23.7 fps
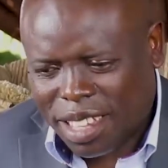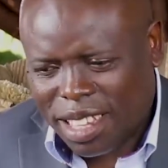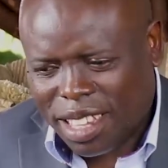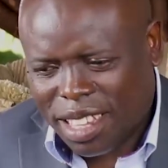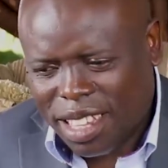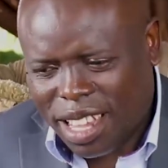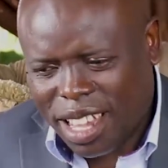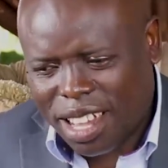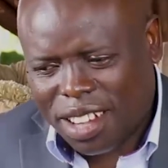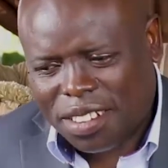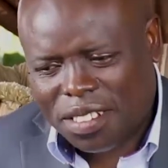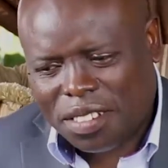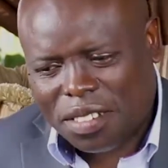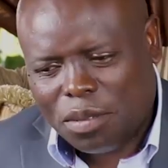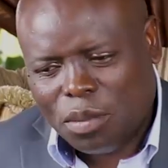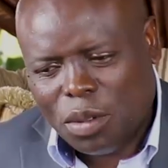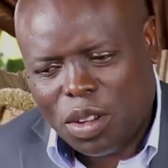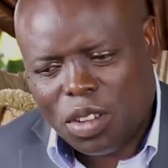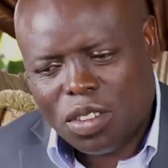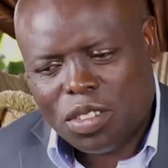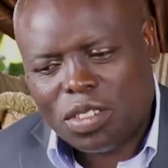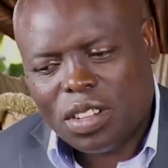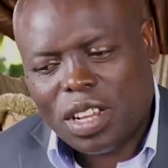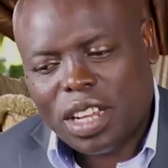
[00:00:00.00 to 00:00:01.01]
Yes,
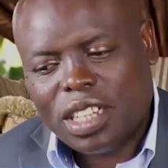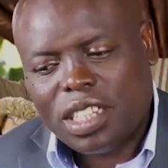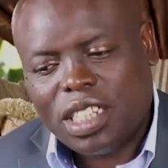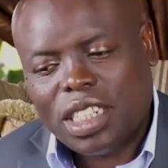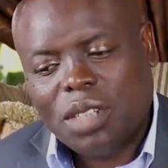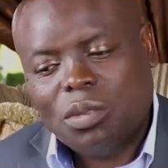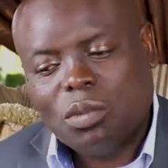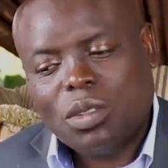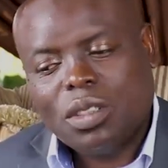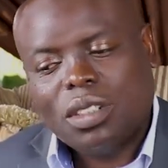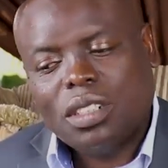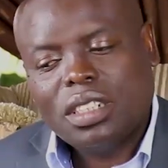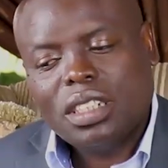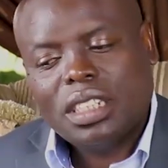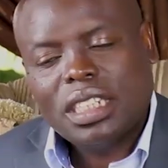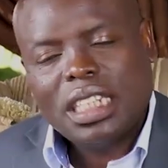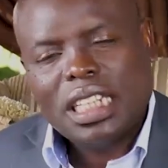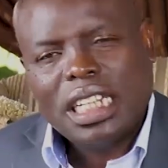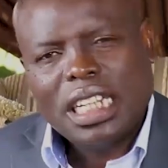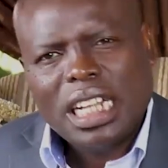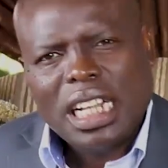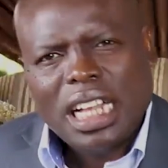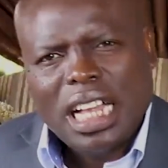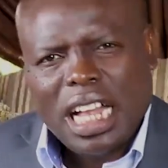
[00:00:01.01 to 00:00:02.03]
because you're a champion.
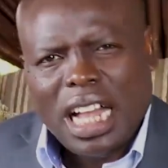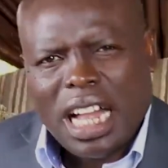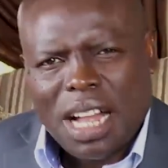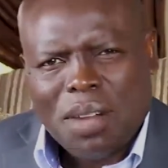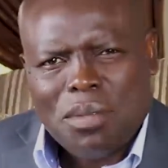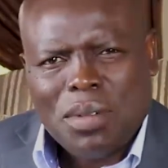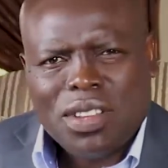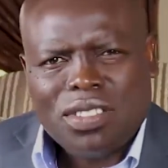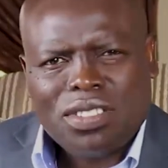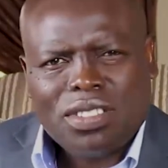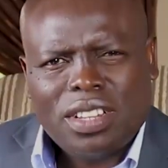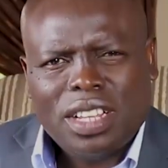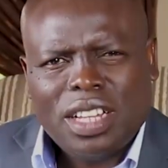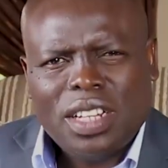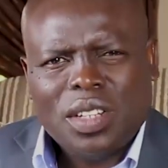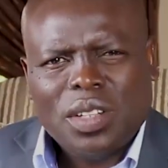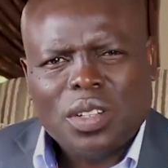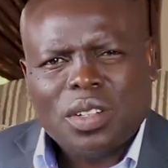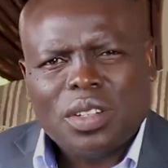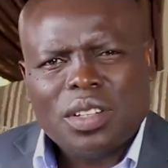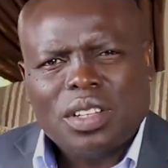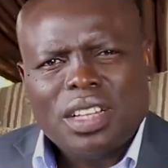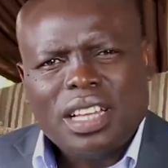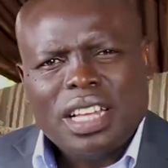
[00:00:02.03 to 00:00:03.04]
I must tell
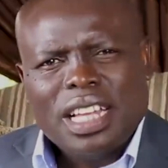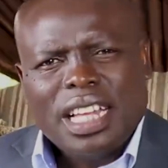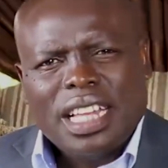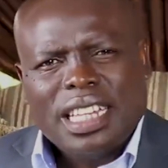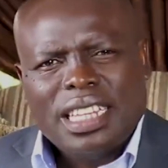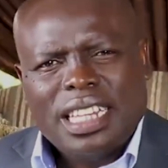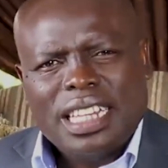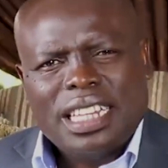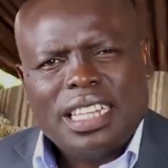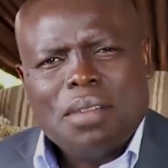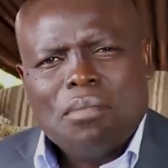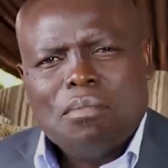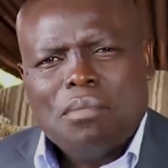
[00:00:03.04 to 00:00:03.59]
you that the